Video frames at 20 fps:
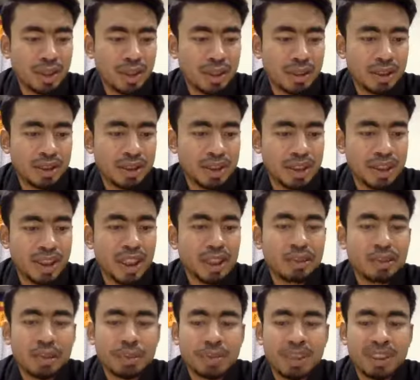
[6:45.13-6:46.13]
The
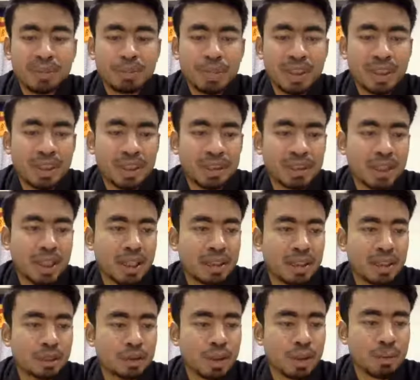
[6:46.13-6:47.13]
details of the speaker and
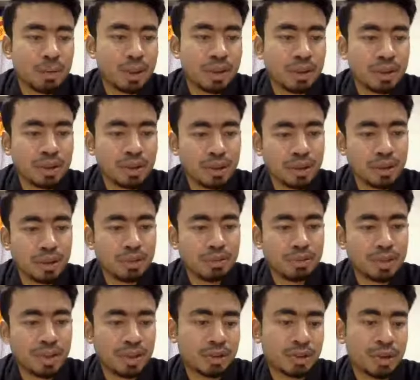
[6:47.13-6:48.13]
the topic of
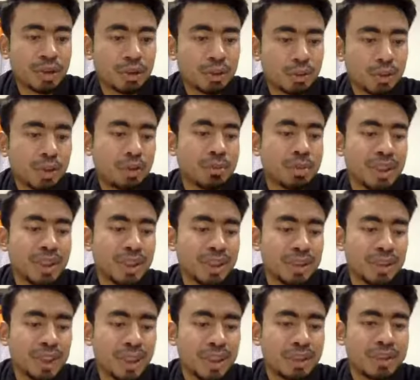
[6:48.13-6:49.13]
the talk will be
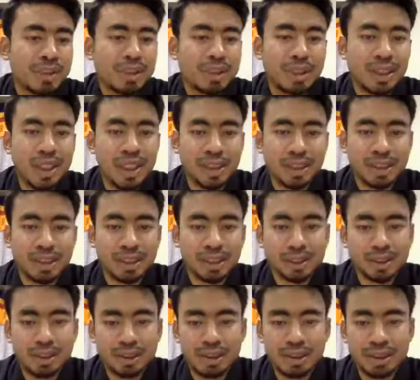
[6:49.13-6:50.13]
shared later.
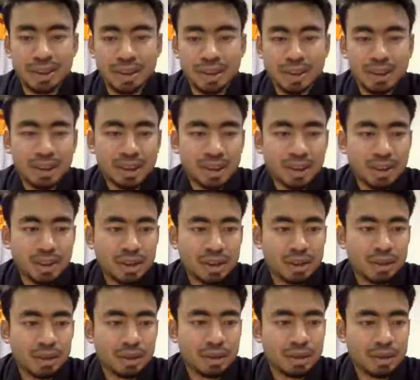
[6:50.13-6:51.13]

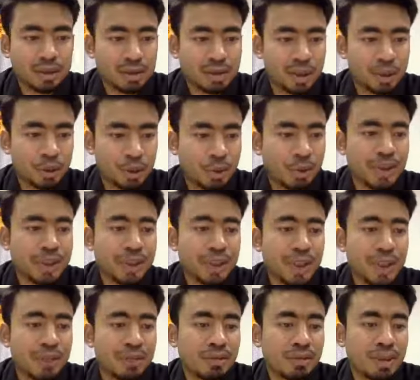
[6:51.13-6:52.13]
It will be
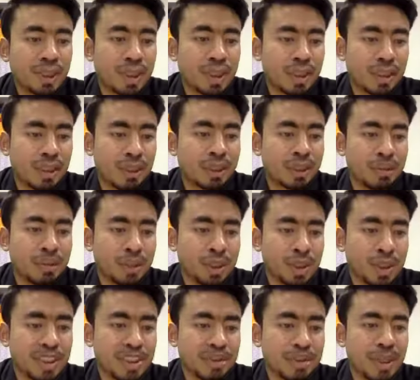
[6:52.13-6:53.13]
shared via the
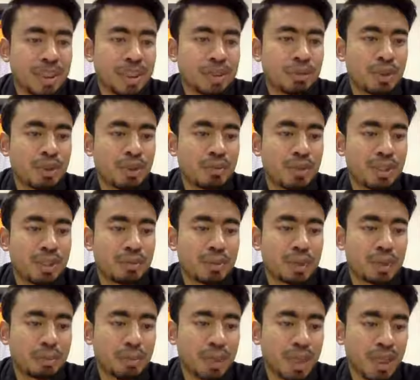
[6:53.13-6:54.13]
Bhutan Space Week
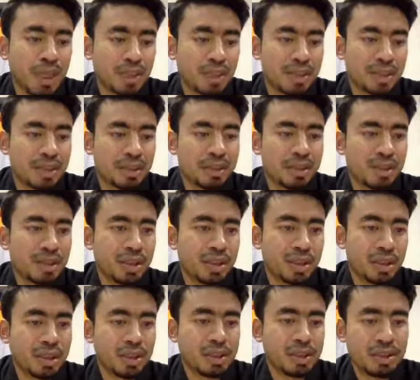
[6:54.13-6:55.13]
Facebook page,
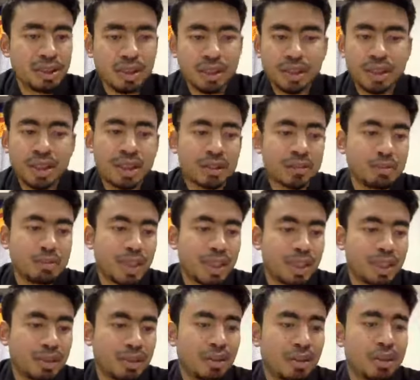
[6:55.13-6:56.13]
Instagram,
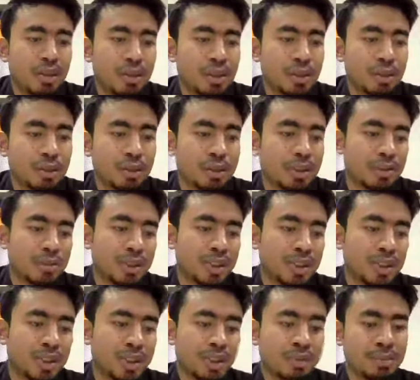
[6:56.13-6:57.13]
and all other social
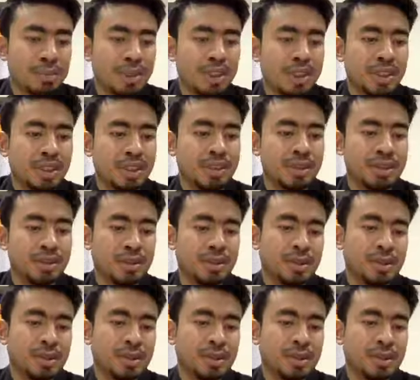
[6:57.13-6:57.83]
media pages.